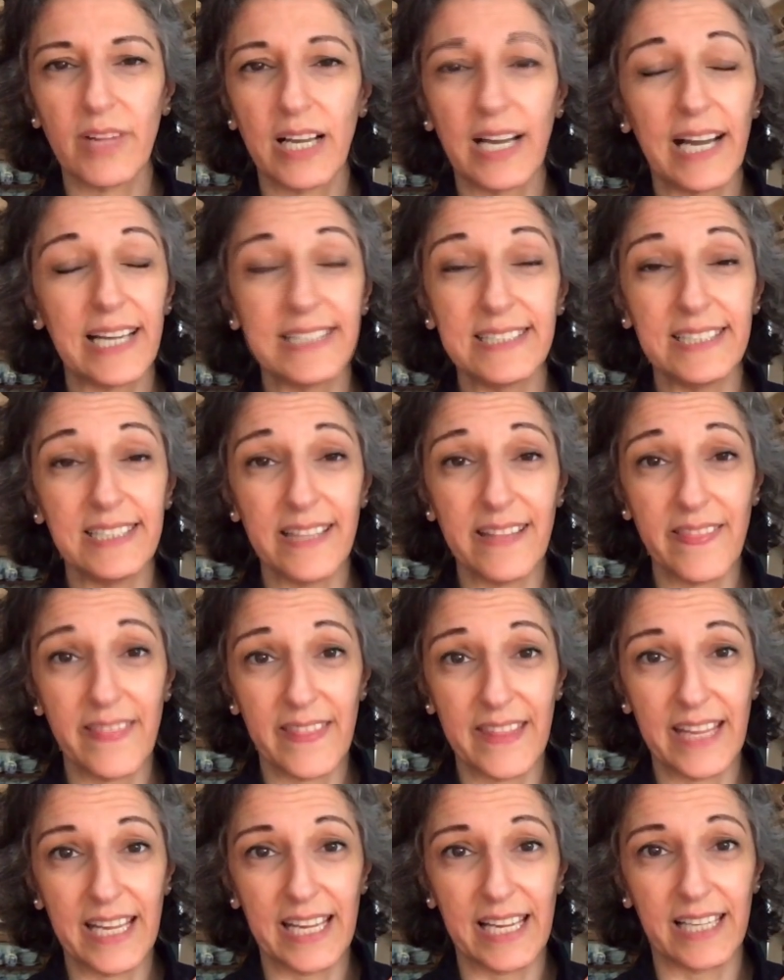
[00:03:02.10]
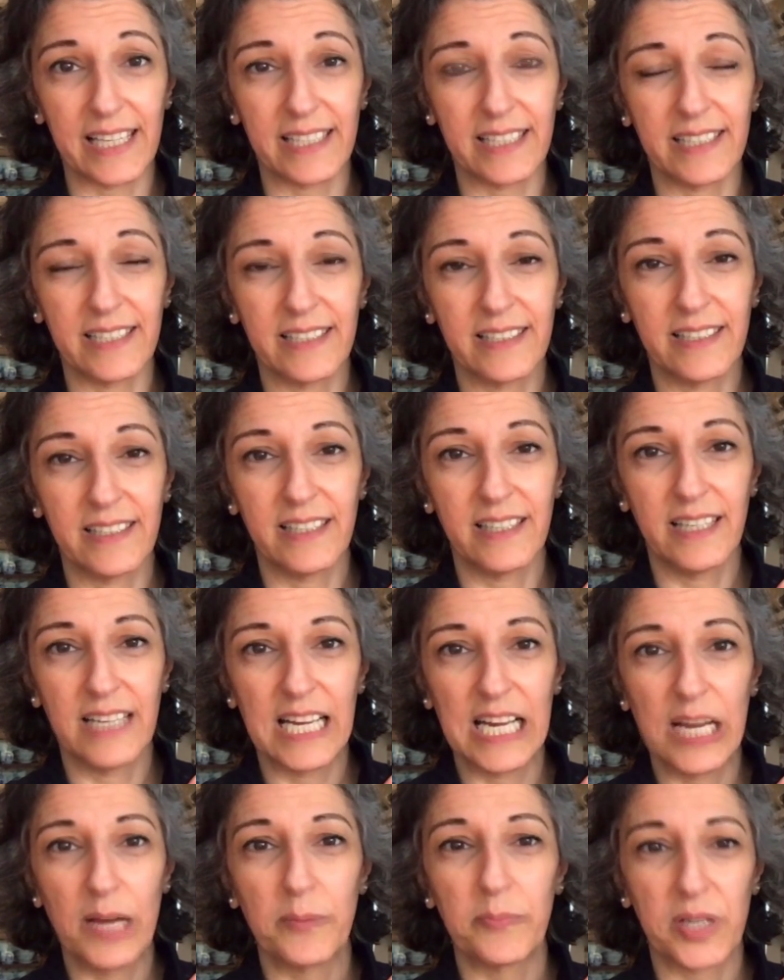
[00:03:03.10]
I didn't think.
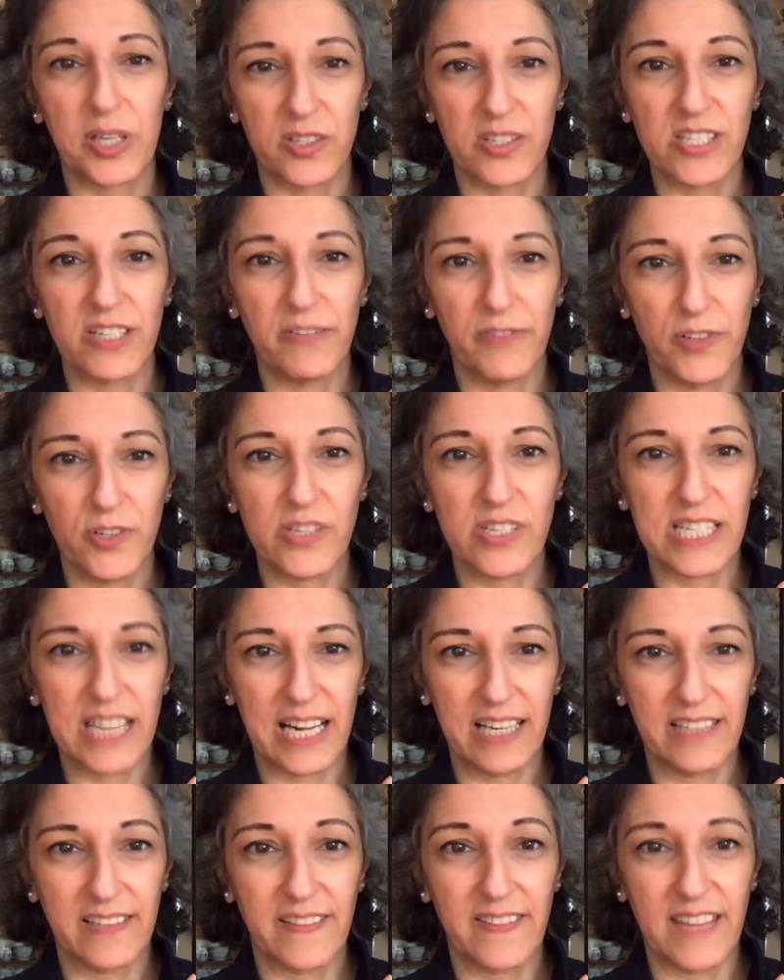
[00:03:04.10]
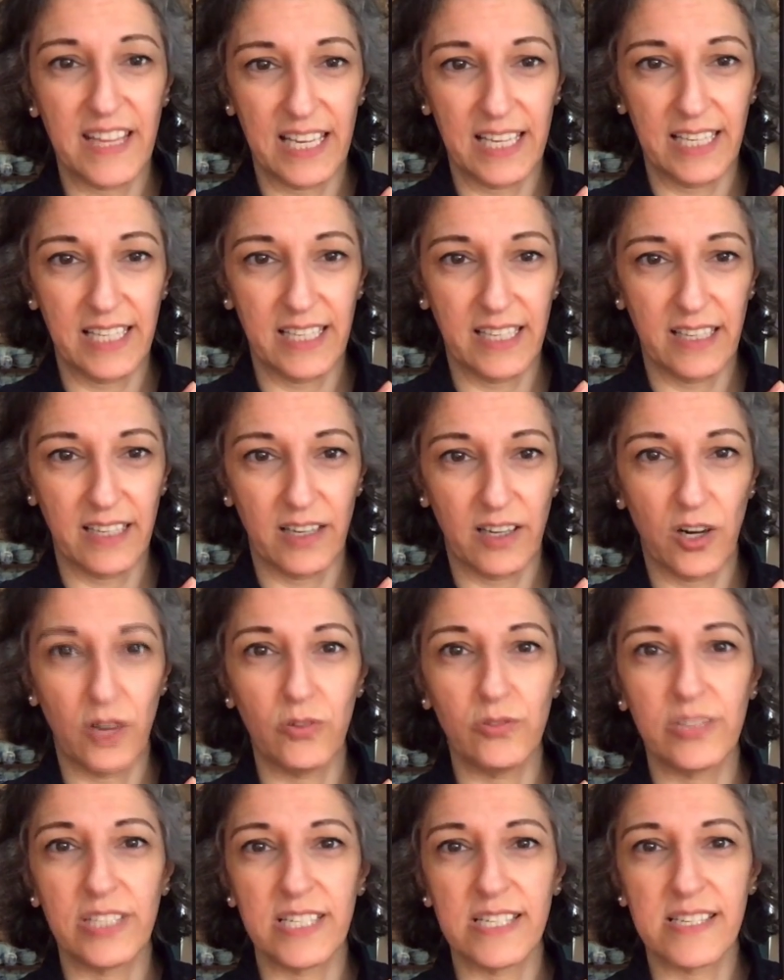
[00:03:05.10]
Because if you start thinking,
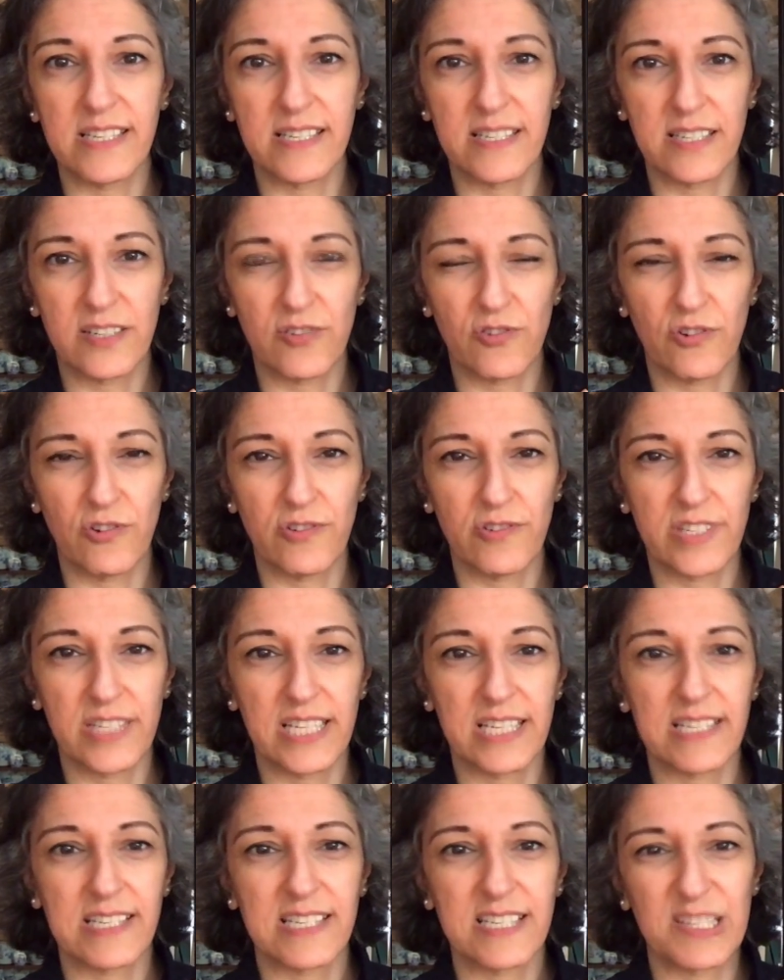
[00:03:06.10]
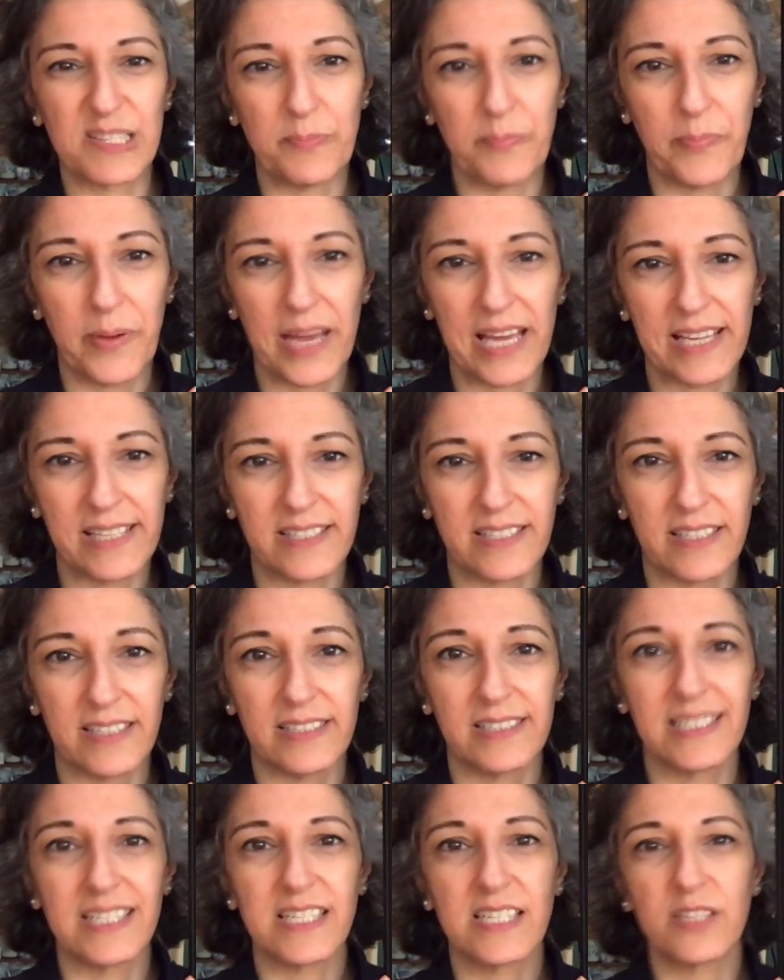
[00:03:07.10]
oh, this is a rose, this is a petal,
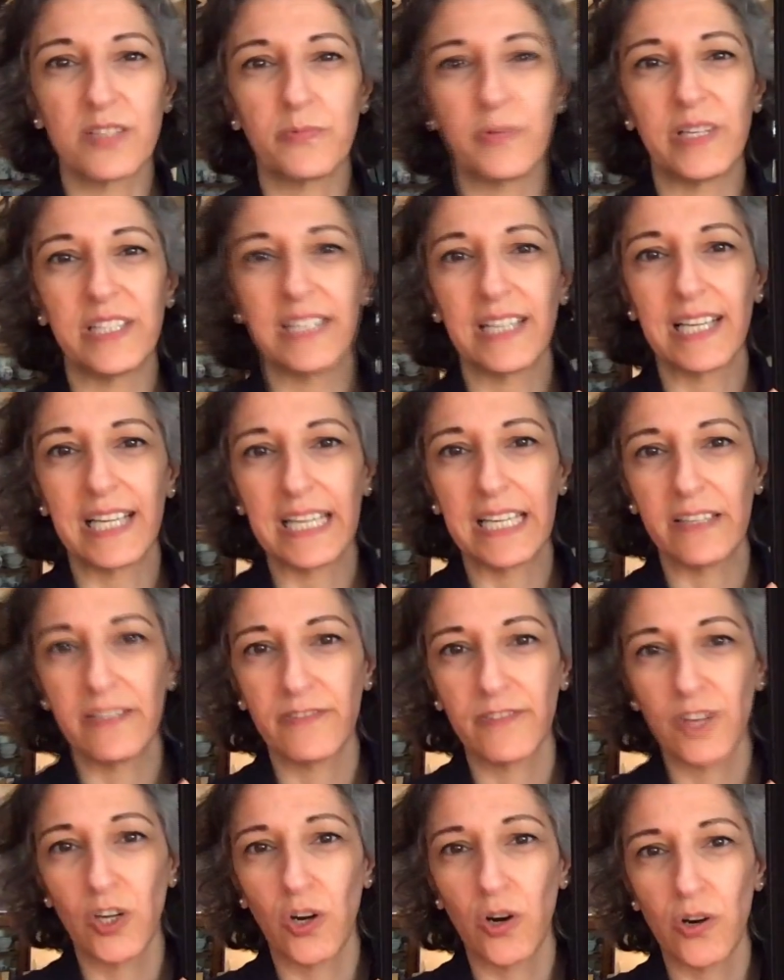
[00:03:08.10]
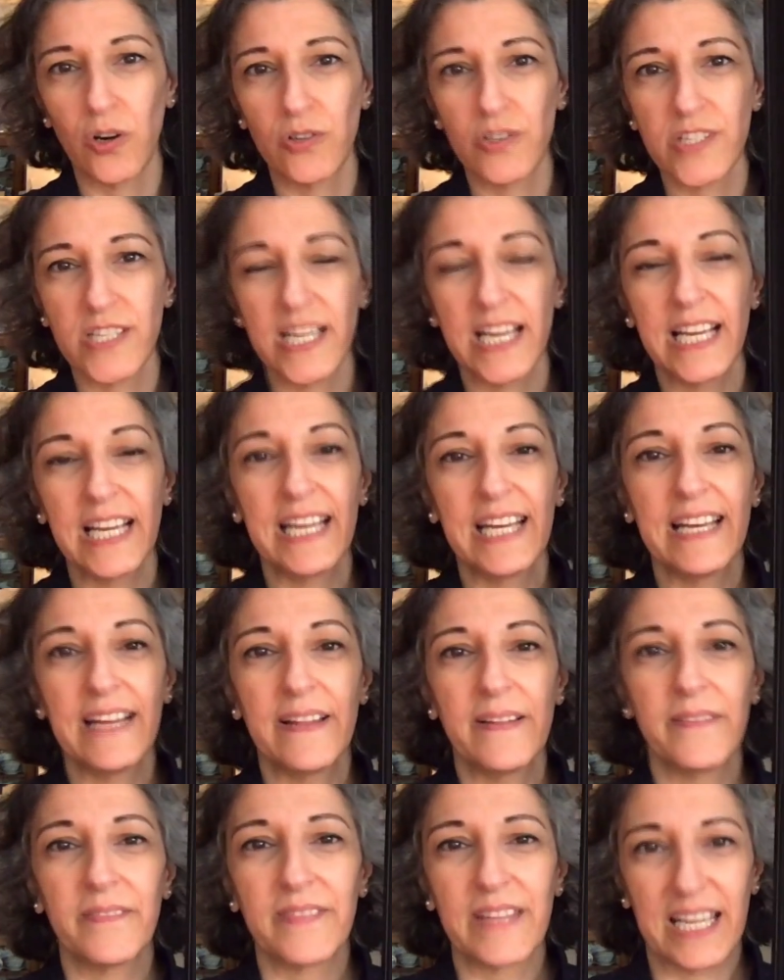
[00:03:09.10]
this is where the leaf goes,
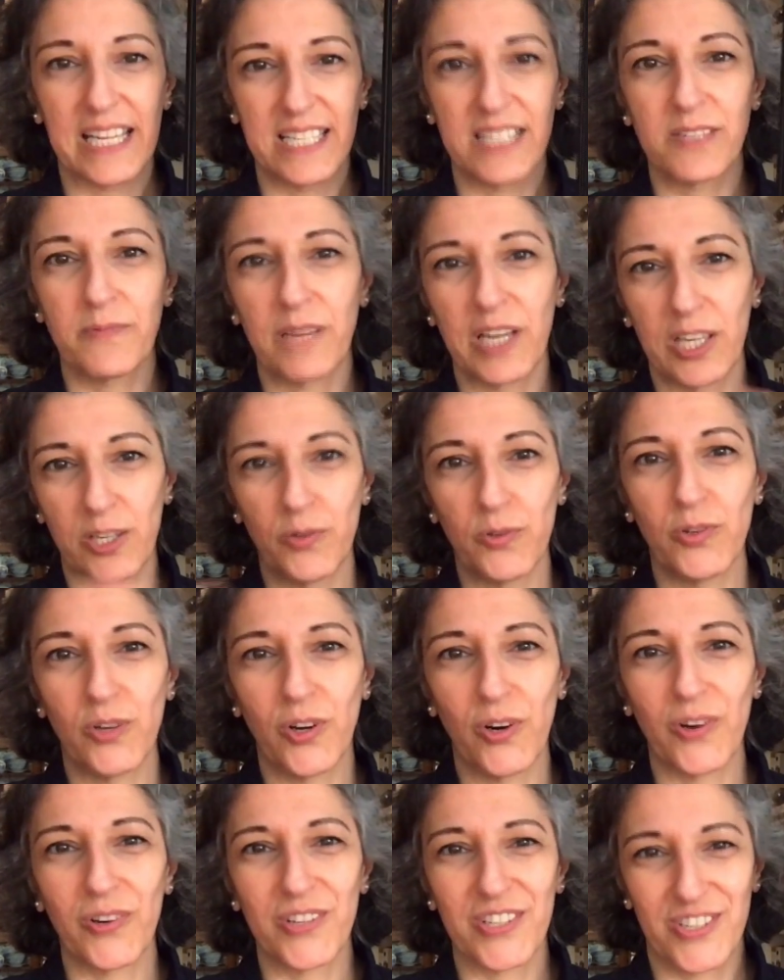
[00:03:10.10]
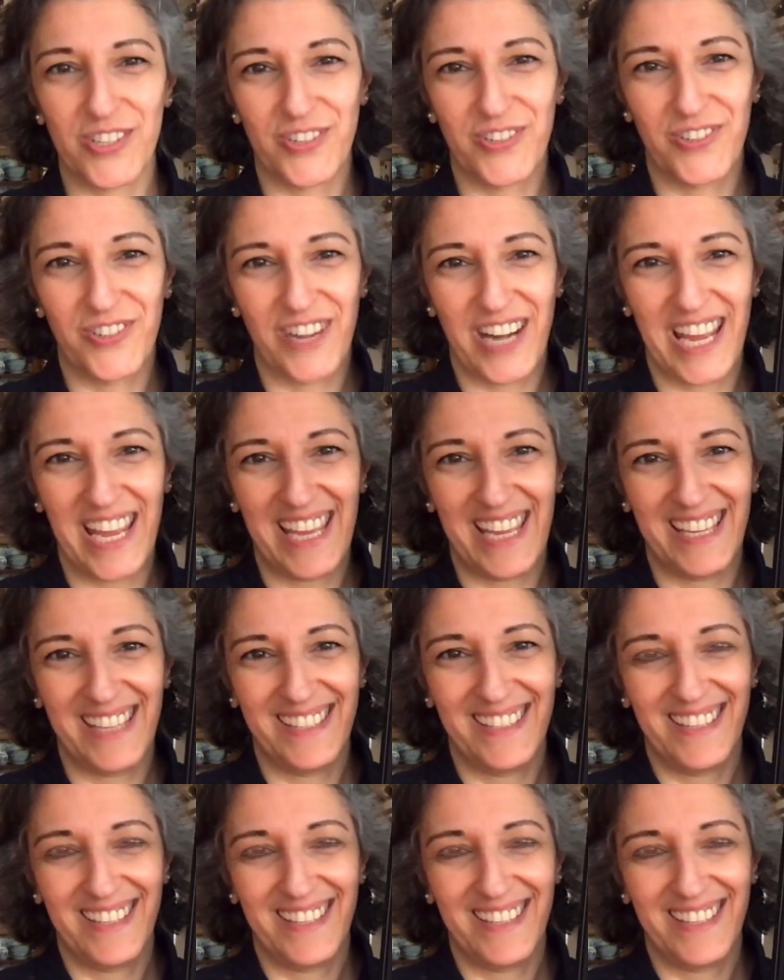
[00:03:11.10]
that is where you go astray.